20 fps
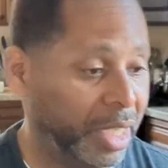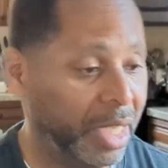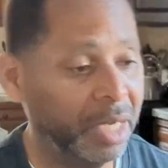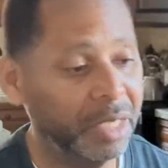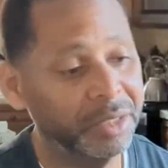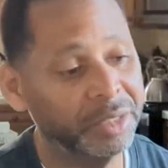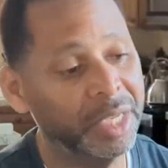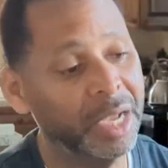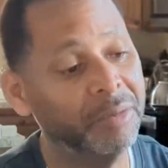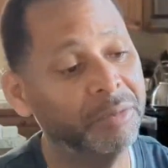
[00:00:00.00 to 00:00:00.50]

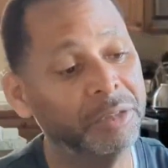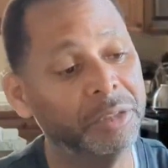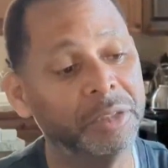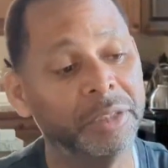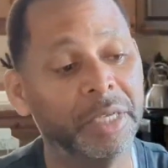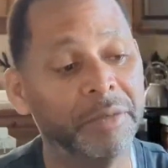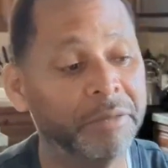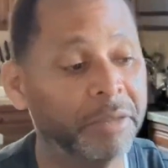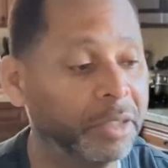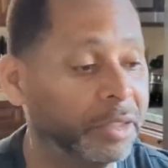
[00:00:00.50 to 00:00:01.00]
English Avenue is
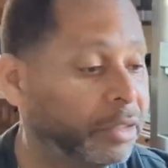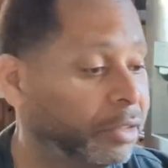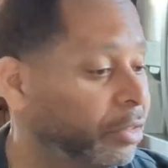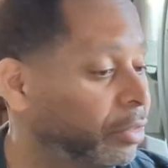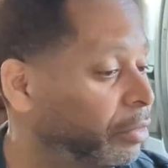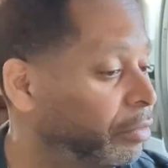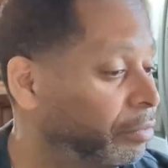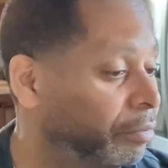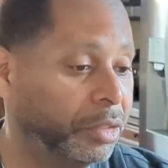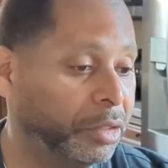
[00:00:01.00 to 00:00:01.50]

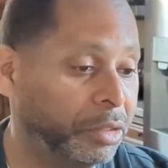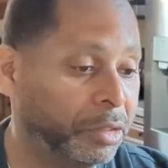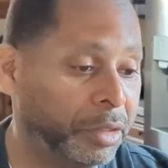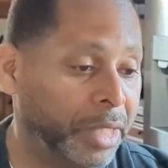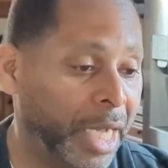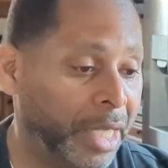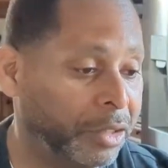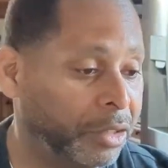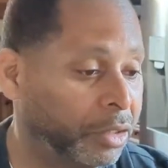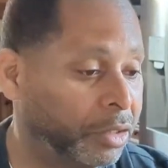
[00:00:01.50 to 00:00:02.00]
diverse. You
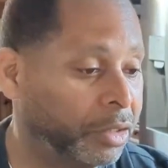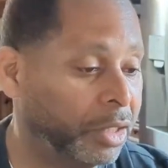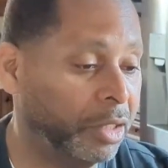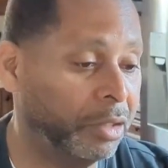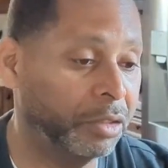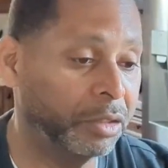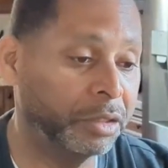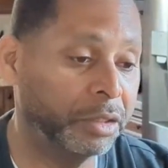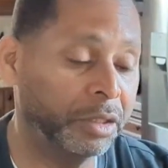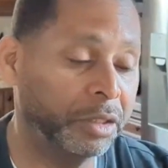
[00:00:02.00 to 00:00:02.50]
got your
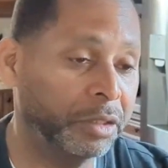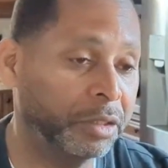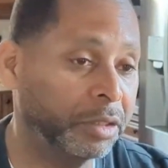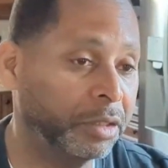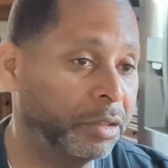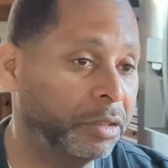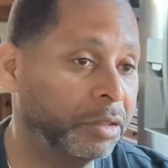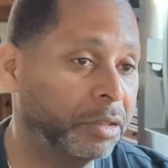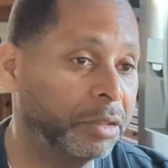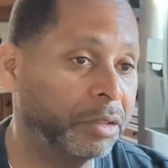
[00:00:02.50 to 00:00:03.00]
senior
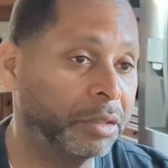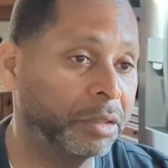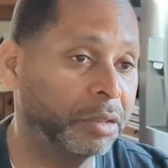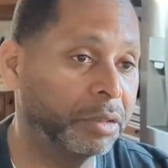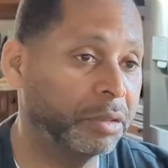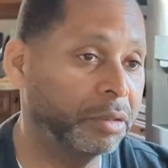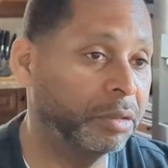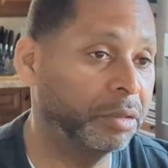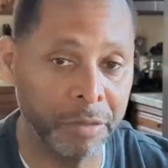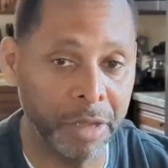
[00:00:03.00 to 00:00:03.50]
citizens,
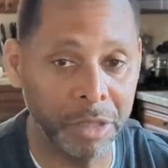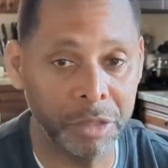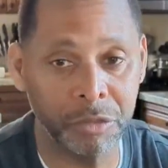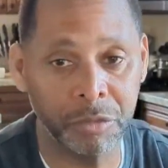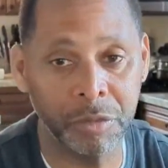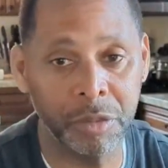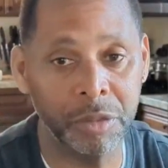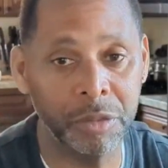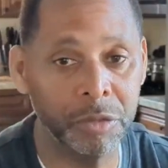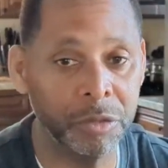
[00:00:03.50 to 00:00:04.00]

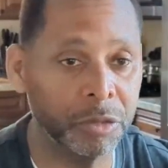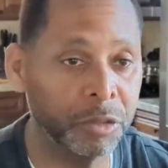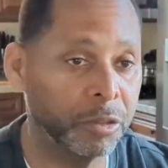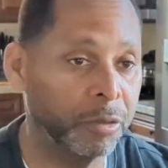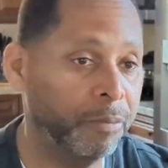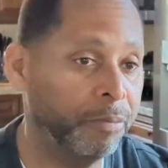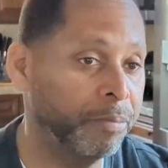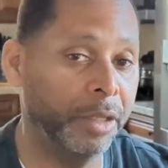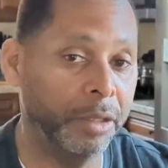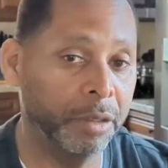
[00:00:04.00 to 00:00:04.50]
veterans,
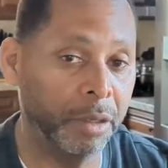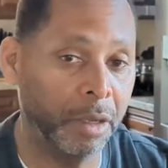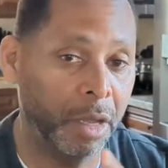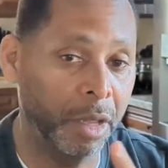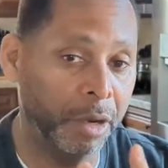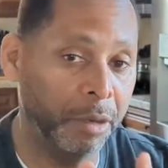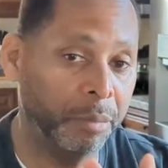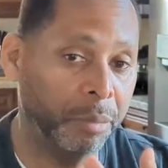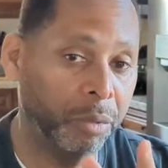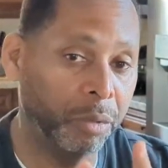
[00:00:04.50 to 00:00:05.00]
your
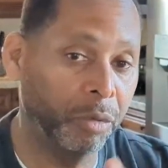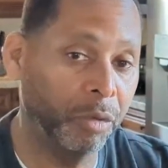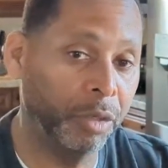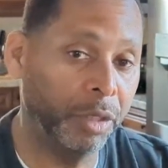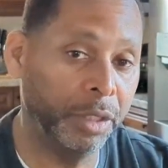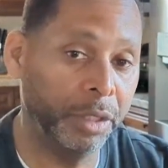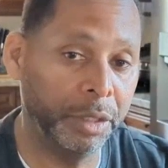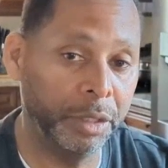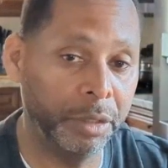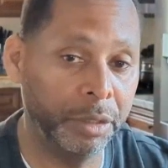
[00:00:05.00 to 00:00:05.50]

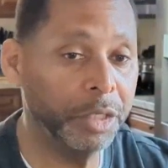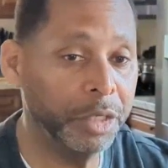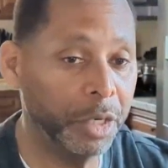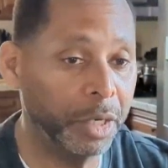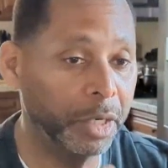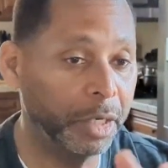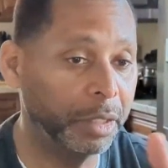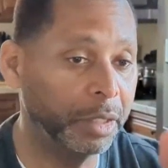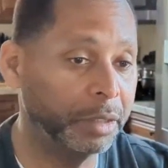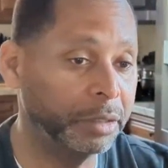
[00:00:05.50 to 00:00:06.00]
unemployed,
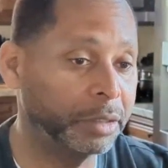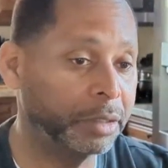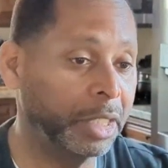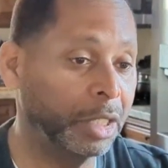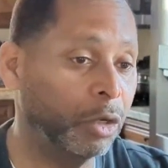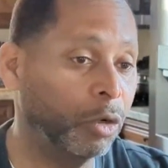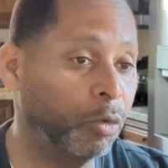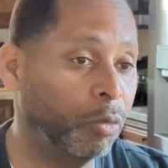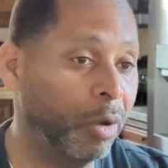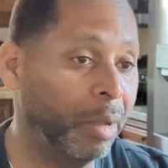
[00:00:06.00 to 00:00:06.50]
your
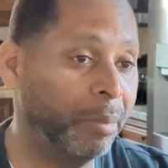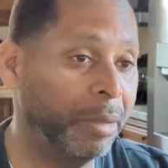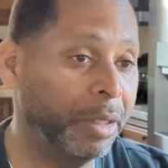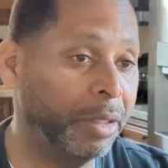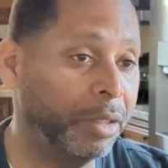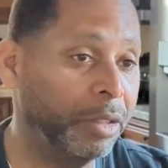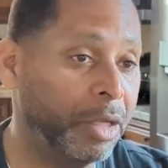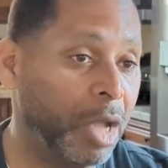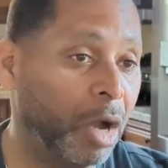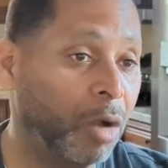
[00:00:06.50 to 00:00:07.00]
single
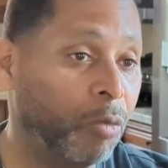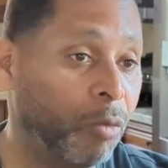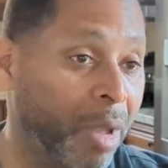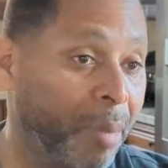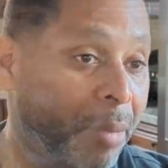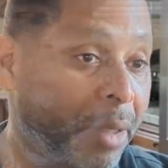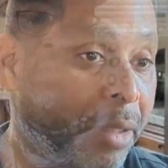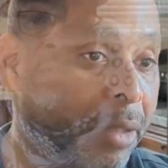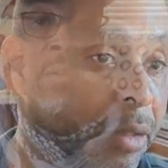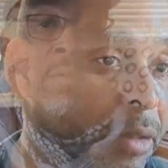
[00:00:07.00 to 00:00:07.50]
women, young
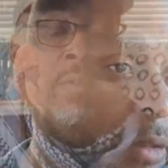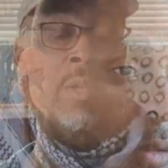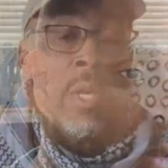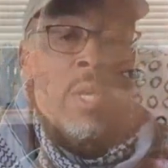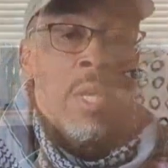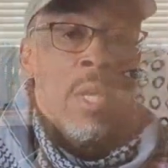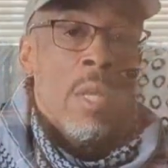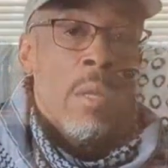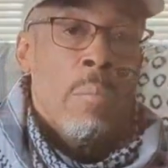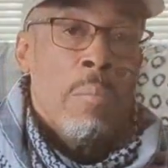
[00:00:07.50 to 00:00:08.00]
women.
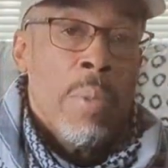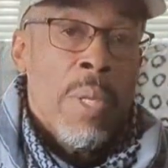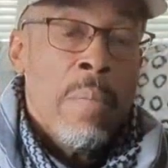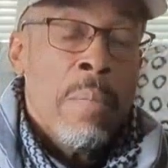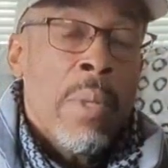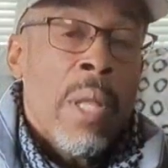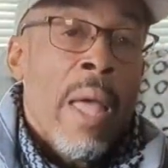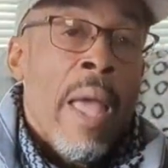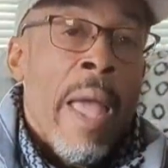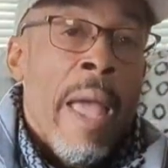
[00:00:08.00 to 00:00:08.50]

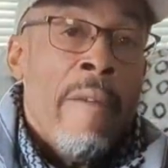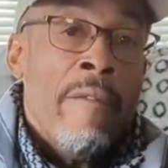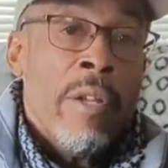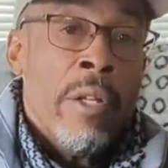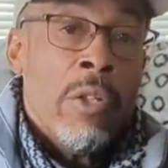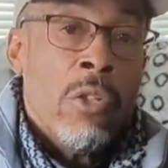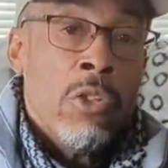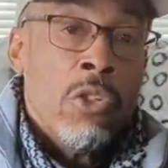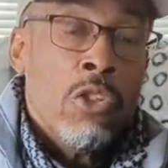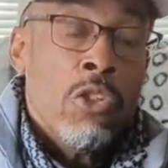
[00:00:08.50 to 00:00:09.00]
People are having
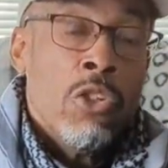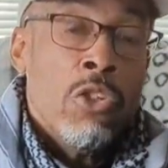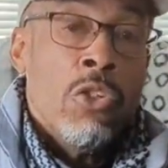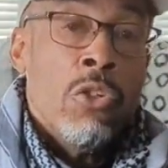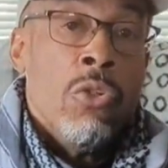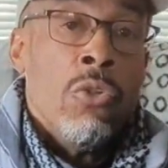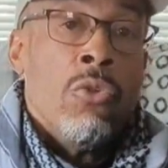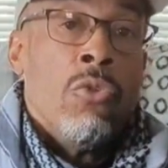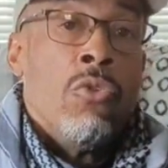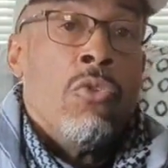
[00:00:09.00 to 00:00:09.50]
to
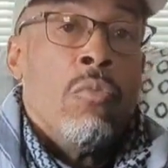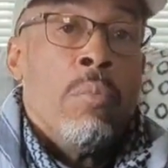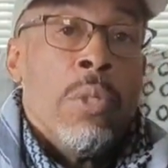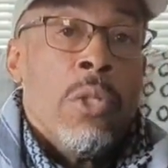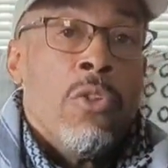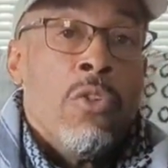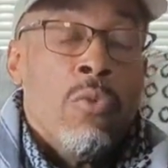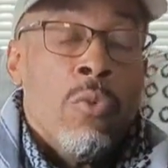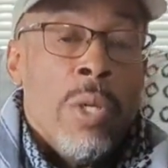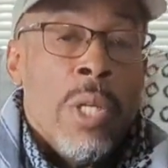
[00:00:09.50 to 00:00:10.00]
choose
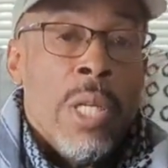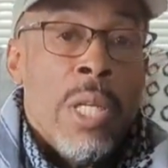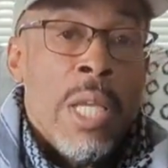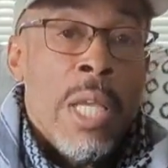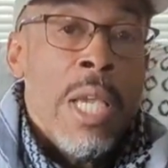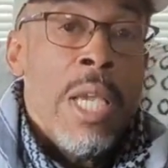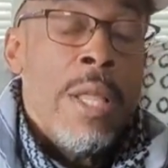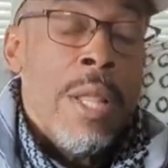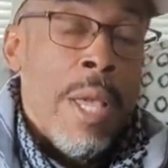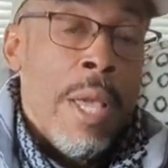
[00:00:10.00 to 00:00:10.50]
between
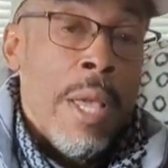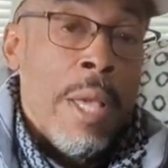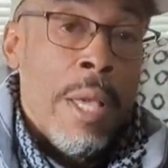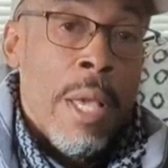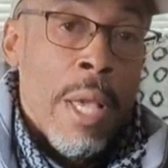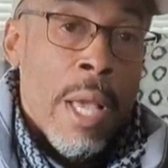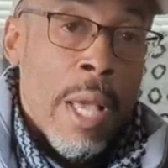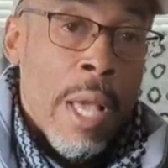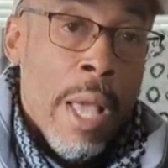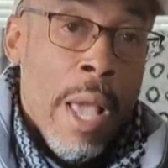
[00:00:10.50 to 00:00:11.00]
eating
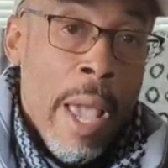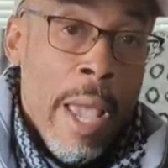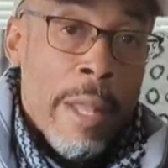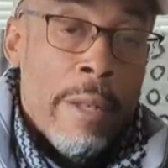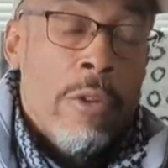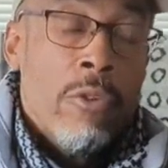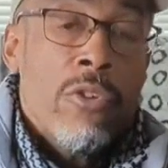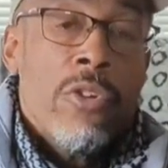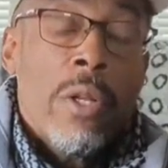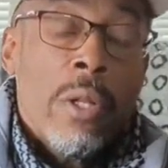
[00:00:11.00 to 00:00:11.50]
and
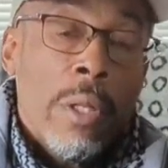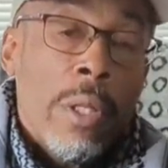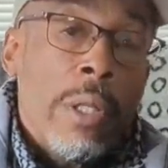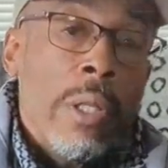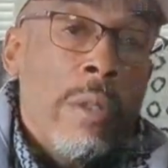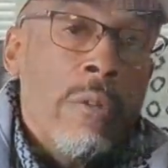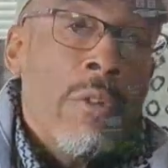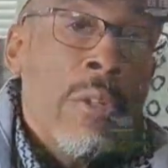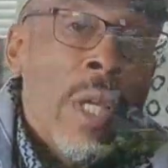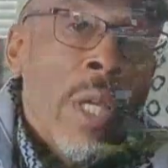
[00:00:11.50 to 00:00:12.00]

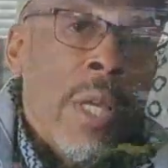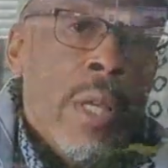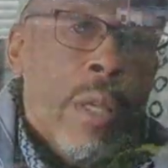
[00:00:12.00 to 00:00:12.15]
utilities.